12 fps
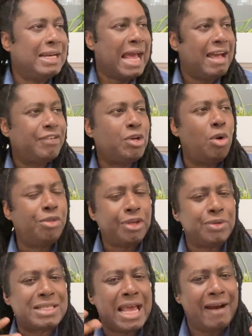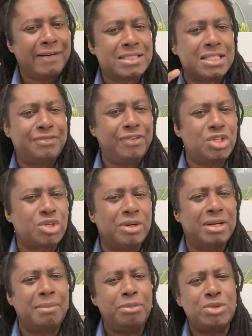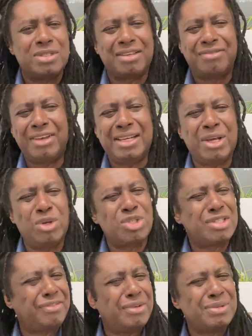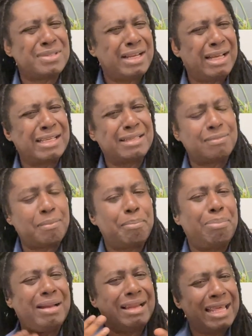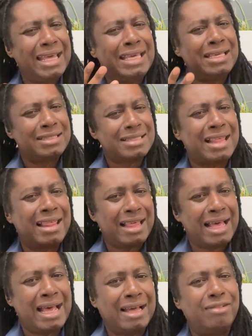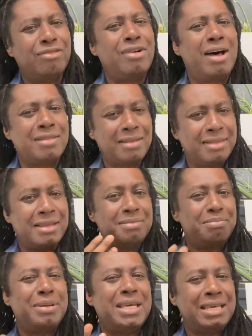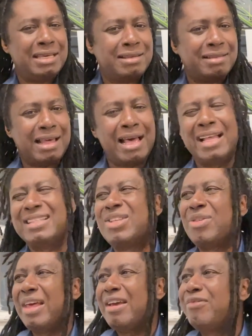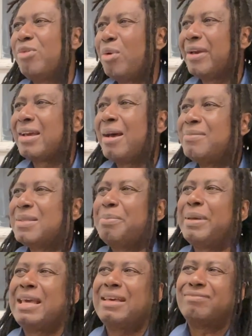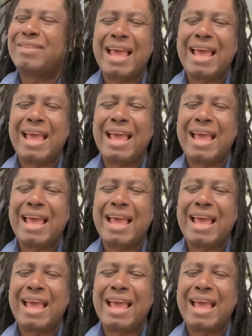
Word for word: having all those characters feature in her music video just feels like playing to that rather than being that. So therefore it comes a bit